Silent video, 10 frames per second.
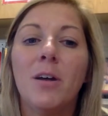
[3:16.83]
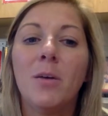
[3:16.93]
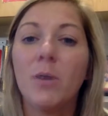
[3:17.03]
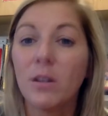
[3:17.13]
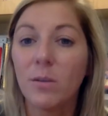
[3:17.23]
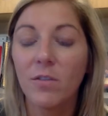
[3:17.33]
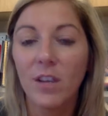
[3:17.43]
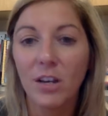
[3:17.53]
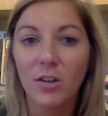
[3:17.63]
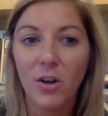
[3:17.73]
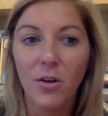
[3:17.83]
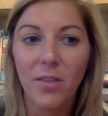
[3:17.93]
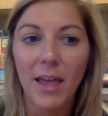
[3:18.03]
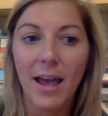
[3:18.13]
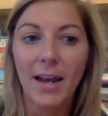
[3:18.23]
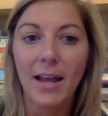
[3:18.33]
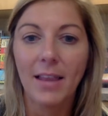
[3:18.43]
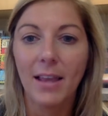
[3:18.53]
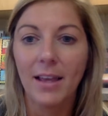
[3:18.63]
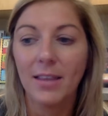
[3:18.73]
Once we finish all that, I
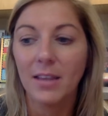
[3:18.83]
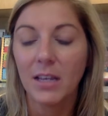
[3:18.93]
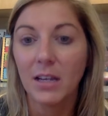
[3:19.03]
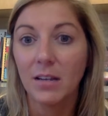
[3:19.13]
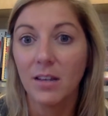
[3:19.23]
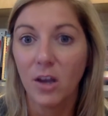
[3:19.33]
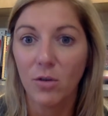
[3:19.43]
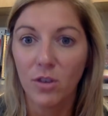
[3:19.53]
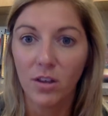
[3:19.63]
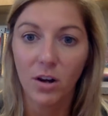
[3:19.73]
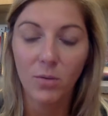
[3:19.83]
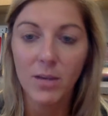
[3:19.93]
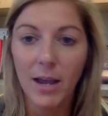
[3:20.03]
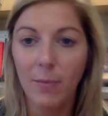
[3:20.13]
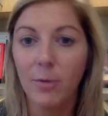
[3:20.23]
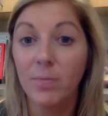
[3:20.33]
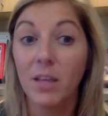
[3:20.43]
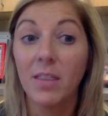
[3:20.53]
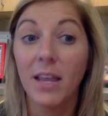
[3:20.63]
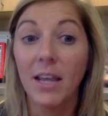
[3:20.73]
let the kids go to their own table
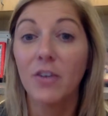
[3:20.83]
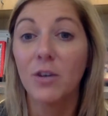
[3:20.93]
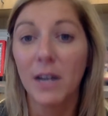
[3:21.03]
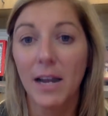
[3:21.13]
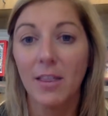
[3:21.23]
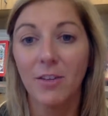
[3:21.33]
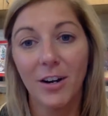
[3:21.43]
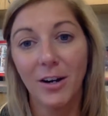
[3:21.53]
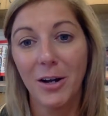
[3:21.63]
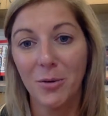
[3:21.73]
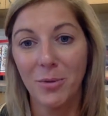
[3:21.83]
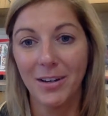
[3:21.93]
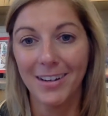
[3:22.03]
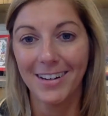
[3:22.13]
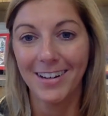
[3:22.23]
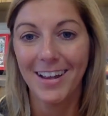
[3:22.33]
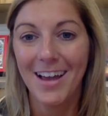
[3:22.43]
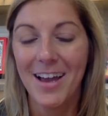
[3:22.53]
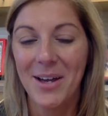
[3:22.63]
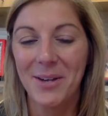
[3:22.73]
and they get to create their very own monkey.
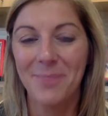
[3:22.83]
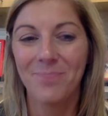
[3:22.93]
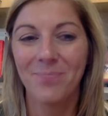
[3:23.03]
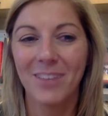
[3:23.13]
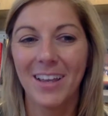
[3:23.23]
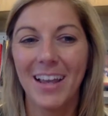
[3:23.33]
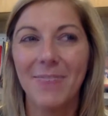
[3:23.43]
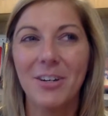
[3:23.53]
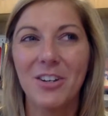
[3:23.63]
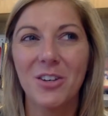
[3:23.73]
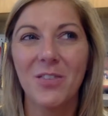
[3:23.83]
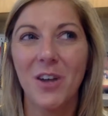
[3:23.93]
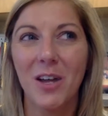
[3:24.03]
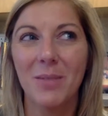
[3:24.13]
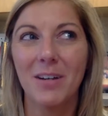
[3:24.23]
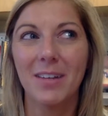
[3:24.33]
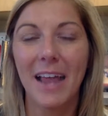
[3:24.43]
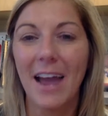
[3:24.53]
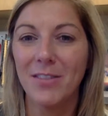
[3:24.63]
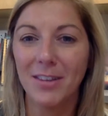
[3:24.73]
And which is fun because they
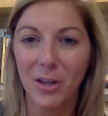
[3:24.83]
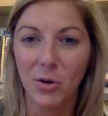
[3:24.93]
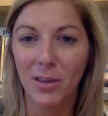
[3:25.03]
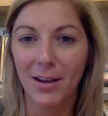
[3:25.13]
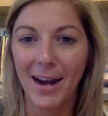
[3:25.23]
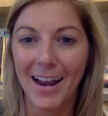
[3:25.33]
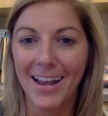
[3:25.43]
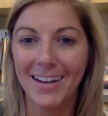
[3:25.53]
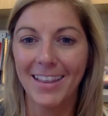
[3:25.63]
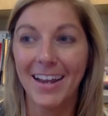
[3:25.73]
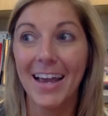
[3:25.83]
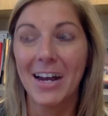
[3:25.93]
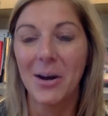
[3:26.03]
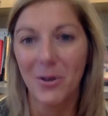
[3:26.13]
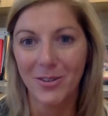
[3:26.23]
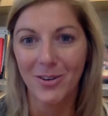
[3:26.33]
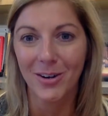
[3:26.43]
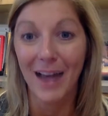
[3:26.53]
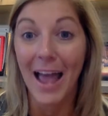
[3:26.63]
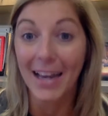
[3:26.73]
have the song in their head and they kind of all start
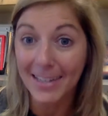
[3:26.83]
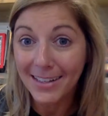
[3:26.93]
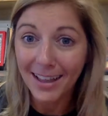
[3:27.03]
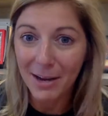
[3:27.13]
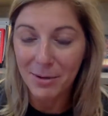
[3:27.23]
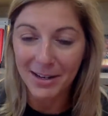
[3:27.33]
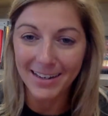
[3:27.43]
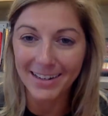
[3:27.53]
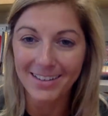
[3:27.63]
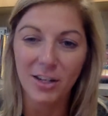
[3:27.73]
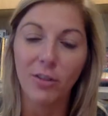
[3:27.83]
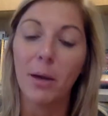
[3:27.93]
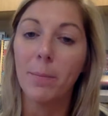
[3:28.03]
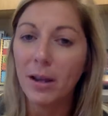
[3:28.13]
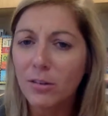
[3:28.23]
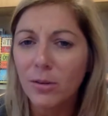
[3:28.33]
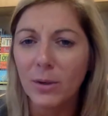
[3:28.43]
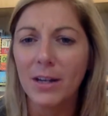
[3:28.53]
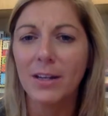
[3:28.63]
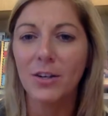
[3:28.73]
acting like monkeys. They'll bounce
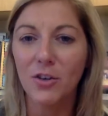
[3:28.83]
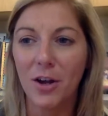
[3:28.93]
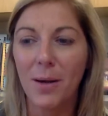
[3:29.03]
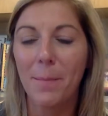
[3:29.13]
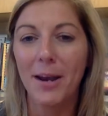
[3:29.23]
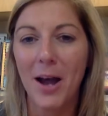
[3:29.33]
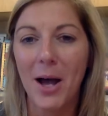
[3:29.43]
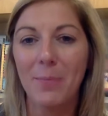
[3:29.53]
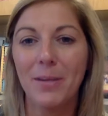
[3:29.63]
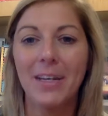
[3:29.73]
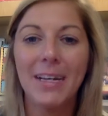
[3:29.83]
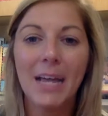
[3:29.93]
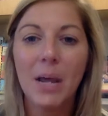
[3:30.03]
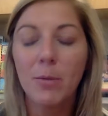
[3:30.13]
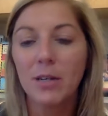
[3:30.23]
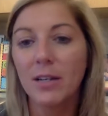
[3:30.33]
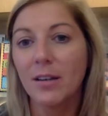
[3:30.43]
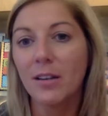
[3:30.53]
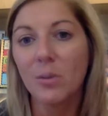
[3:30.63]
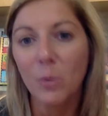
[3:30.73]
around and jump and hop and pretend
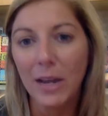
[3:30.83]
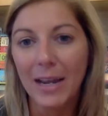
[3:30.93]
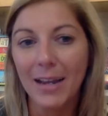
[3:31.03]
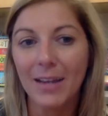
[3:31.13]
to swing.